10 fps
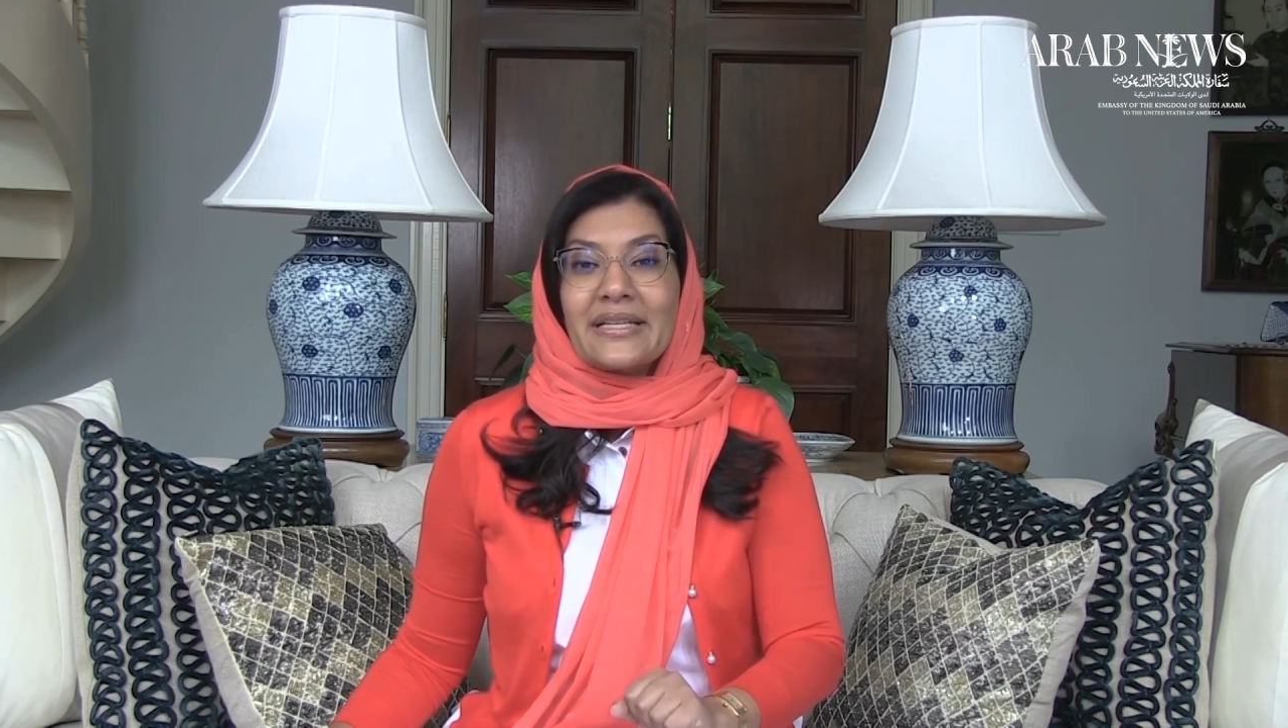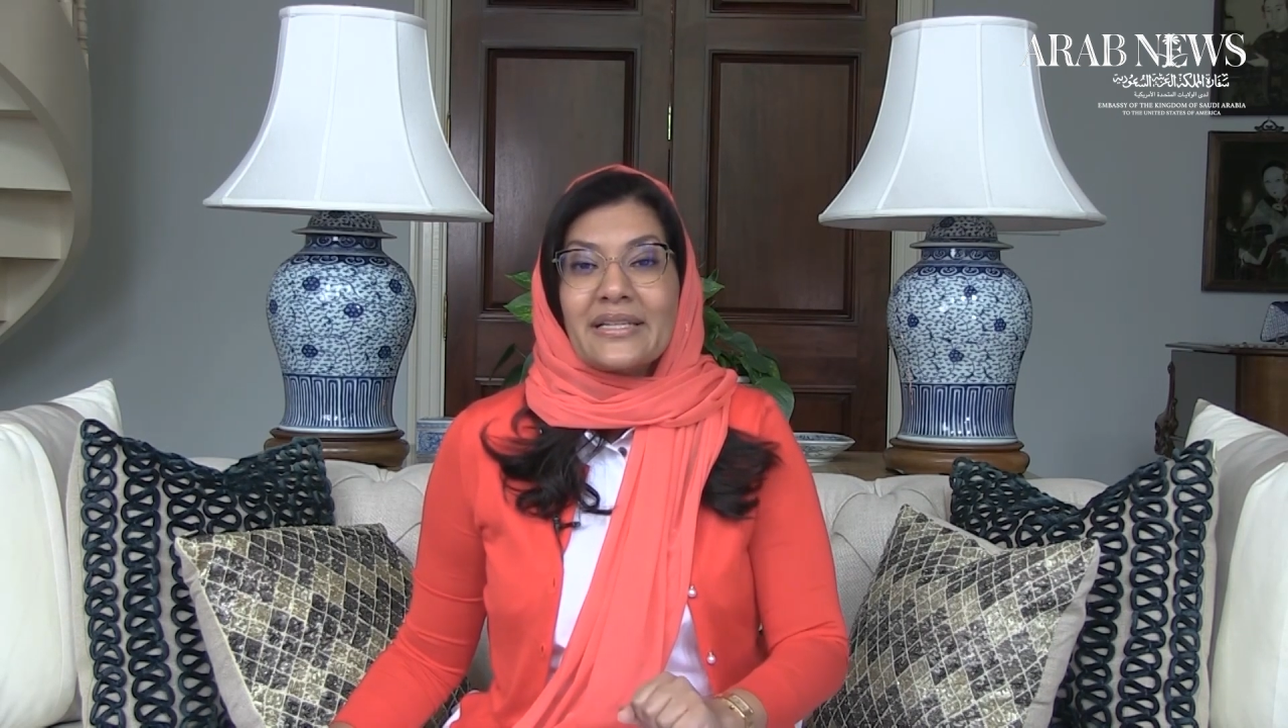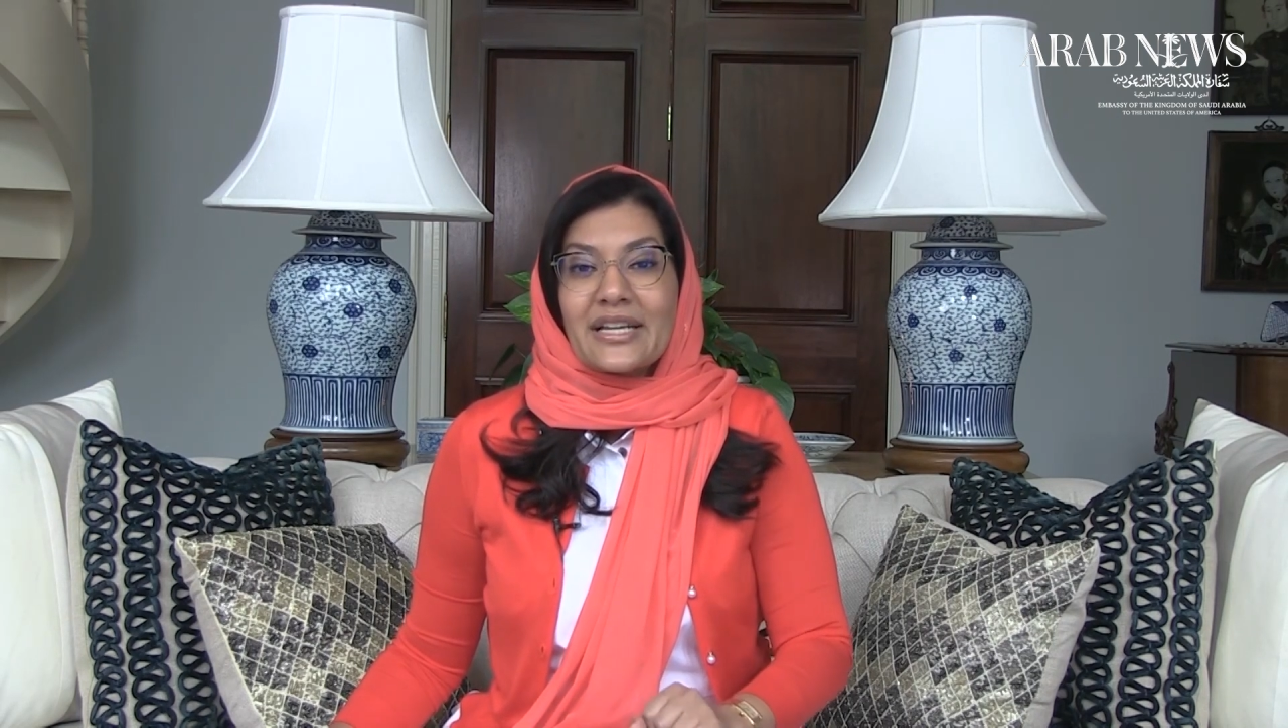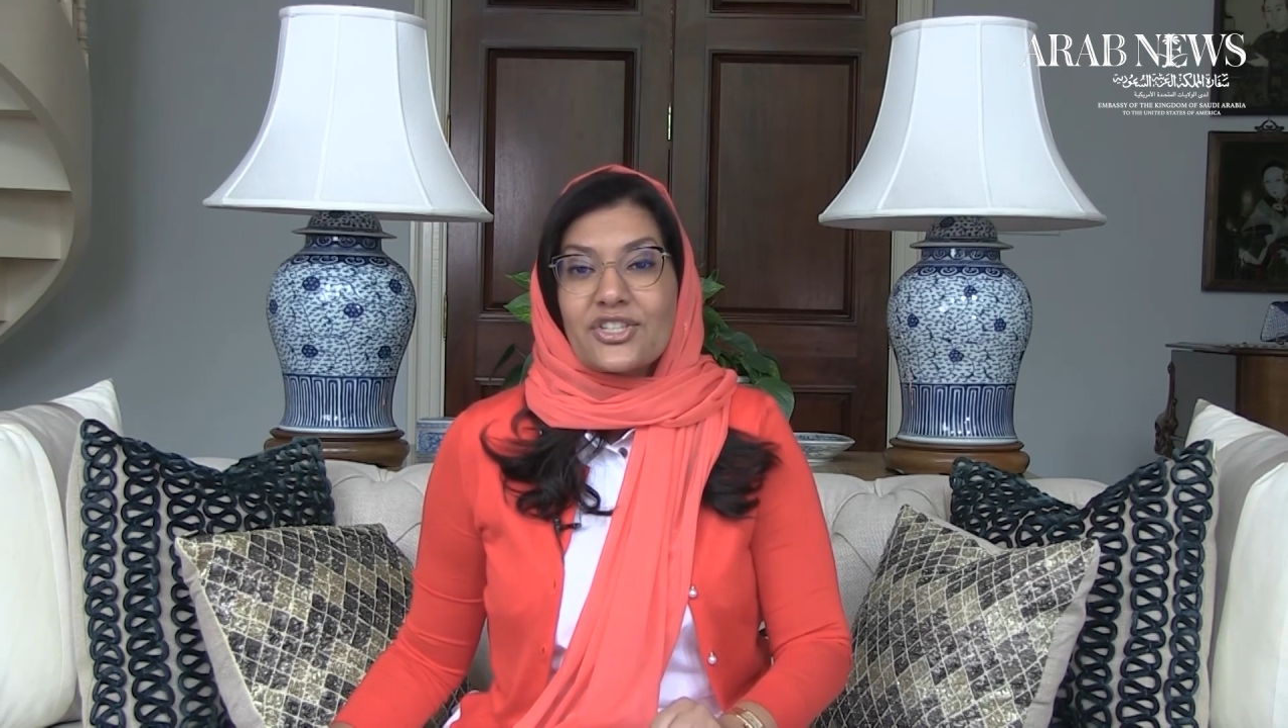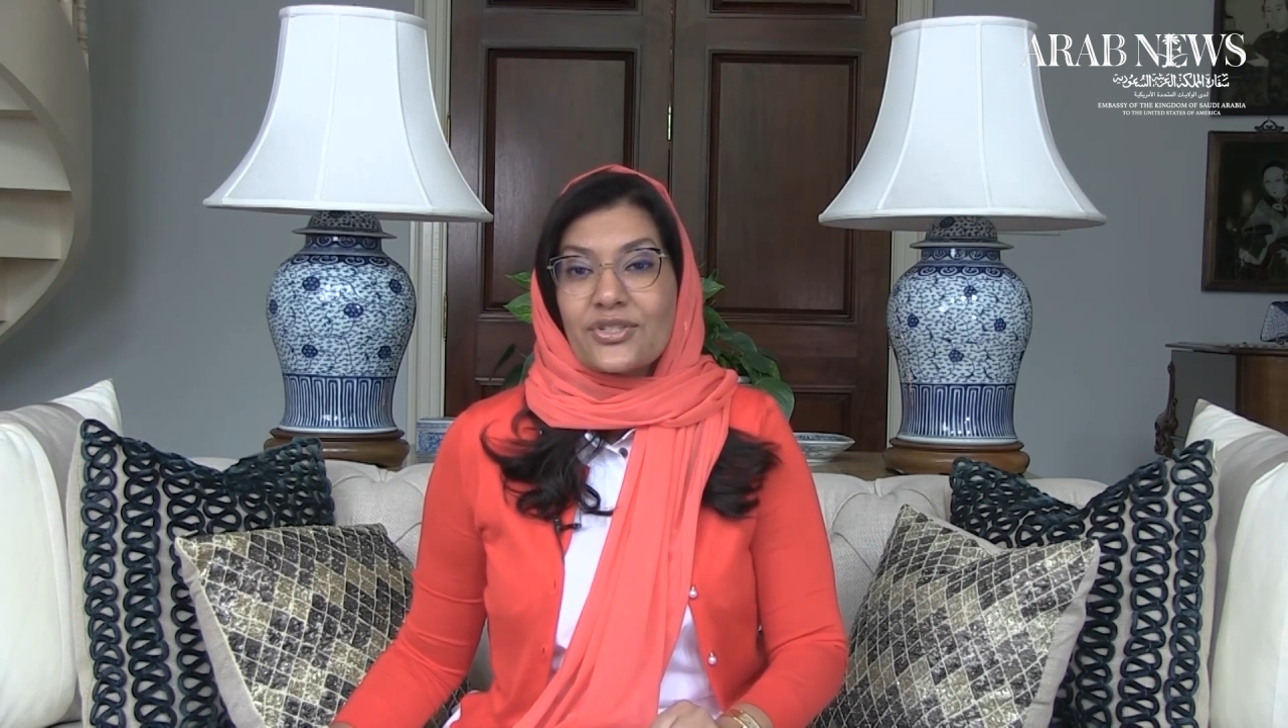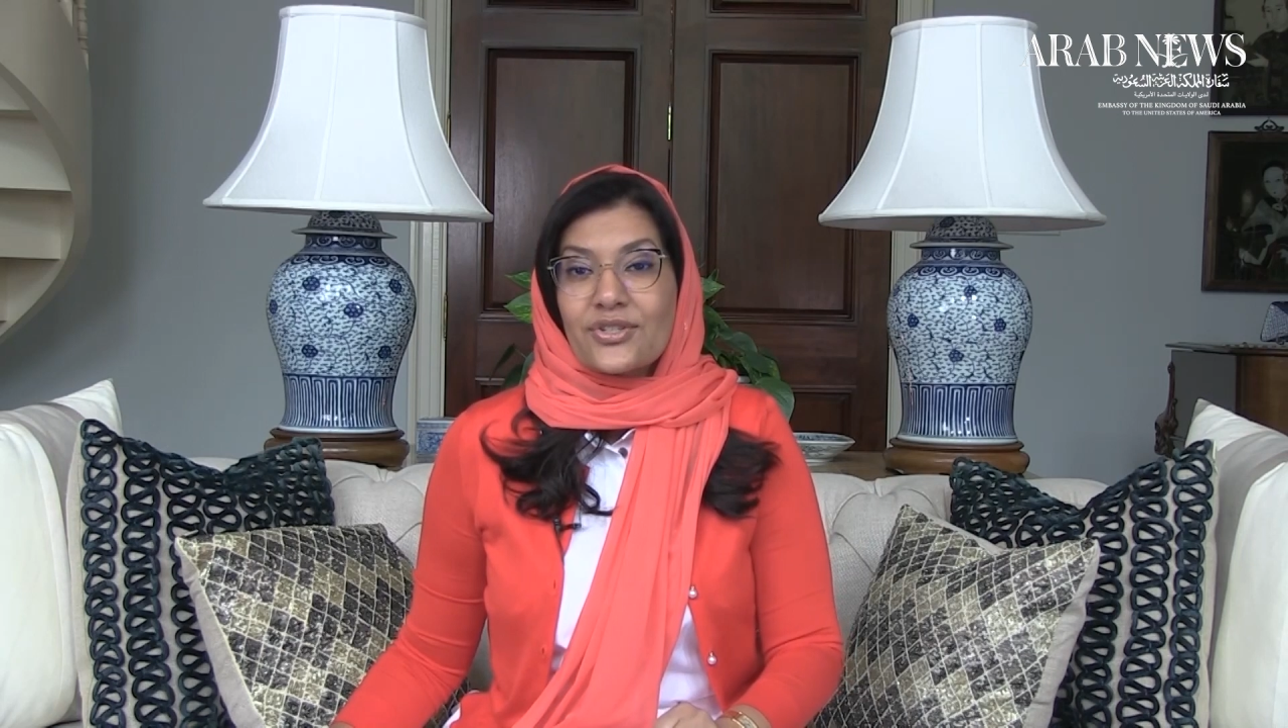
nations